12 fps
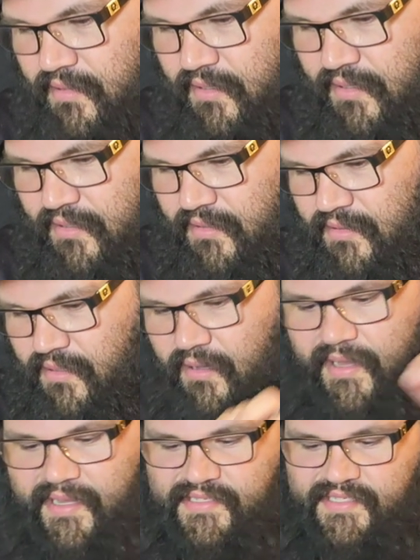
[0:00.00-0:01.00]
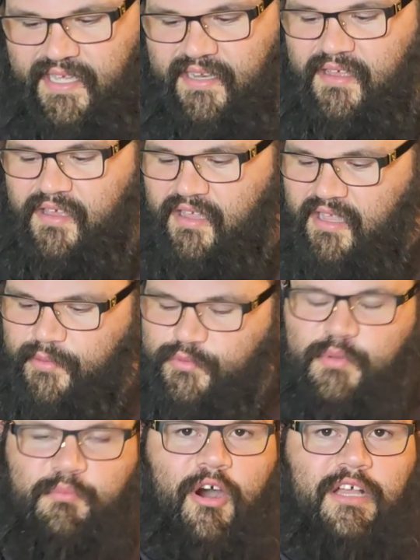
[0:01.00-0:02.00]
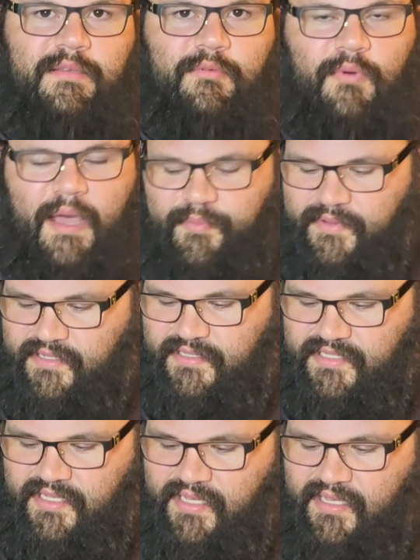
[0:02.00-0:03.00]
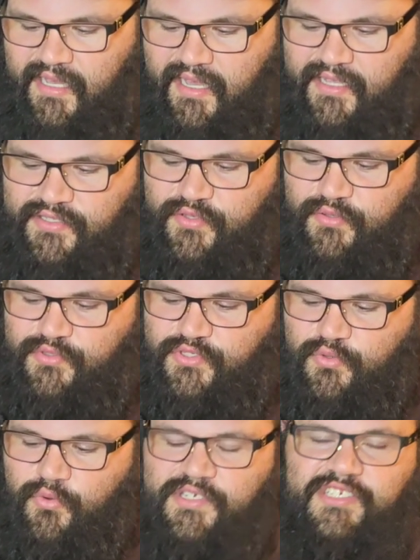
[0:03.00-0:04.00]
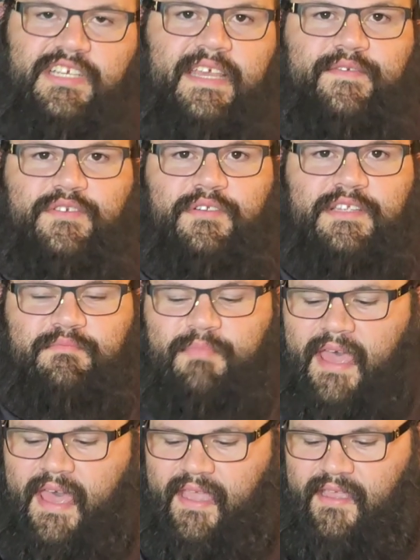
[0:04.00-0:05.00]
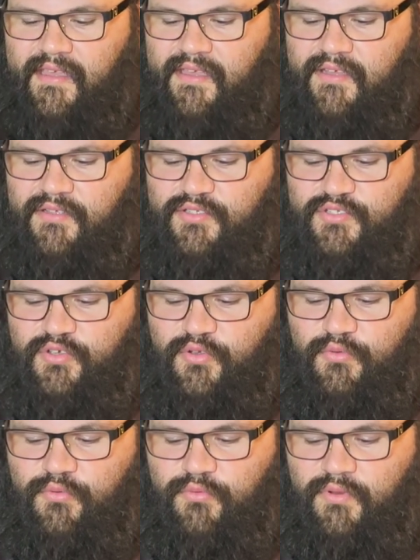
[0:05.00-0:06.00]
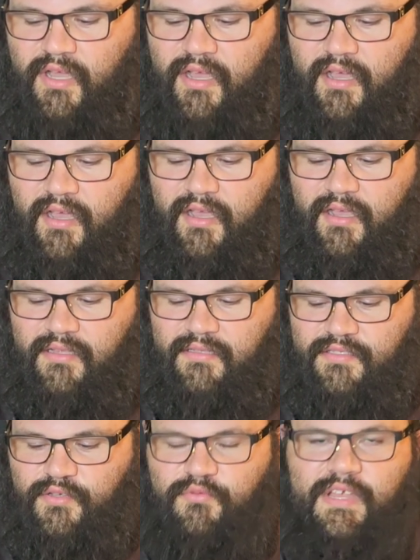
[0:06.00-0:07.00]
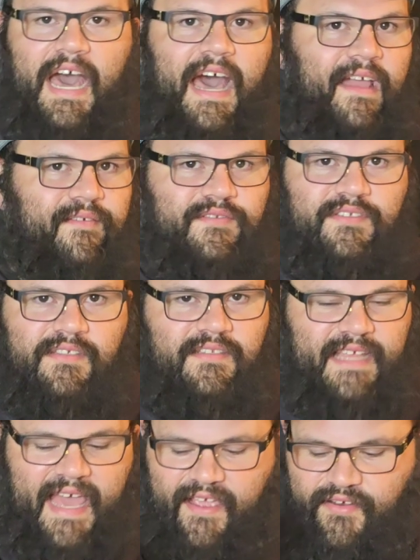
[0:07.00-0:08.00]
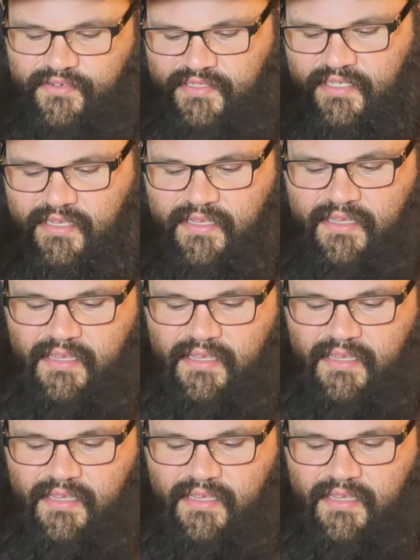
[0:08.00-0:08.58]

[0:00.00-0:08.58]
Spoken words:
I understand. Comes with multiple weapons. 2 sword sheaths on his back. two knives, daggers.